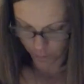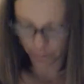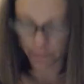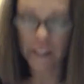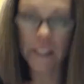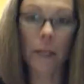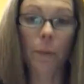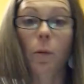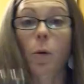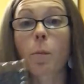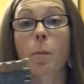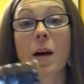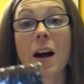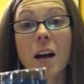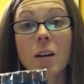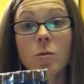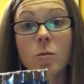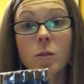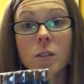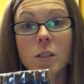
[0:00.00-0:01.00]
Sample
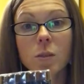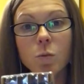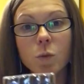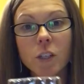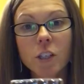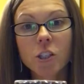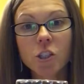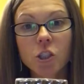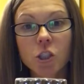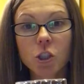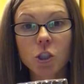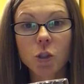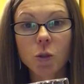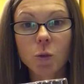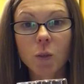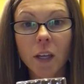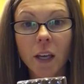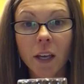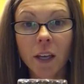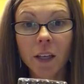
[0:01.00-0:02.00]
bottles, which
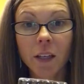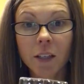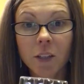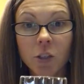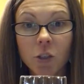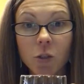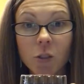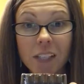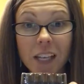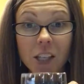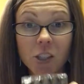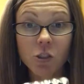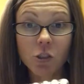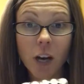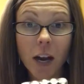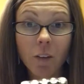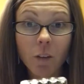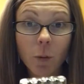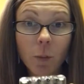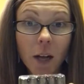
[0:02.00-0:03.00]
you can use as
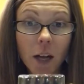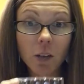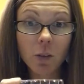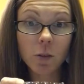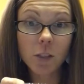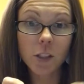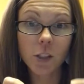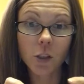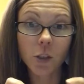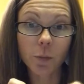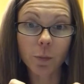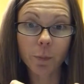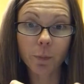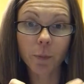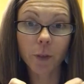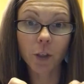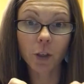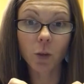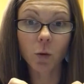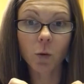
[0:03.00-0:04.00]
travel bottles. So you
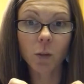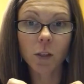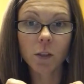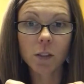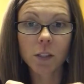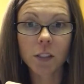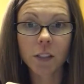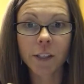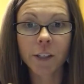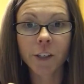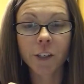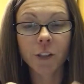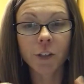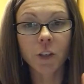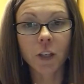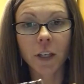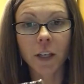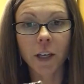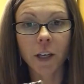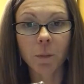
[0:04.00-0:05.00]
put your oils in here and you
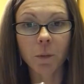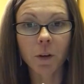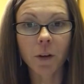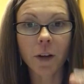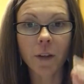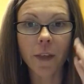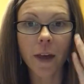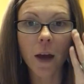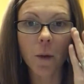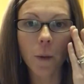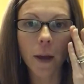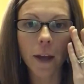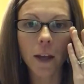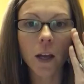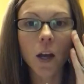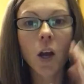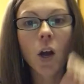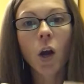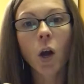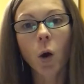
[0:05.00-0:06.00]
can carry them around that
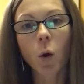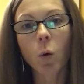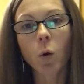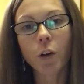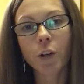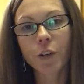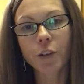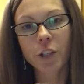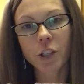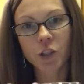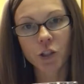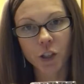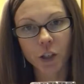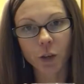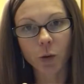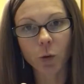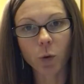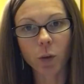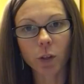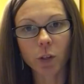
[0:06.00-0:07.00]
way, or you can
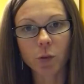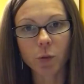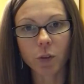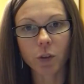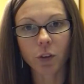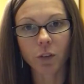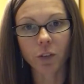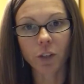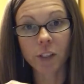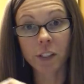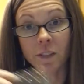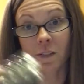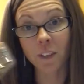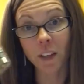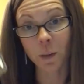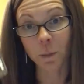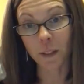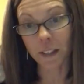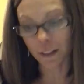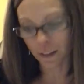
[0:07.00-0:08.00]
share oils with your friends and
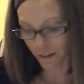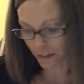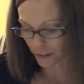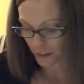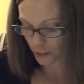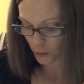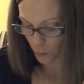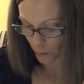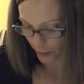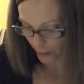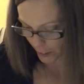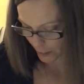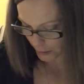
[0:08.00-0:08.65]
family this way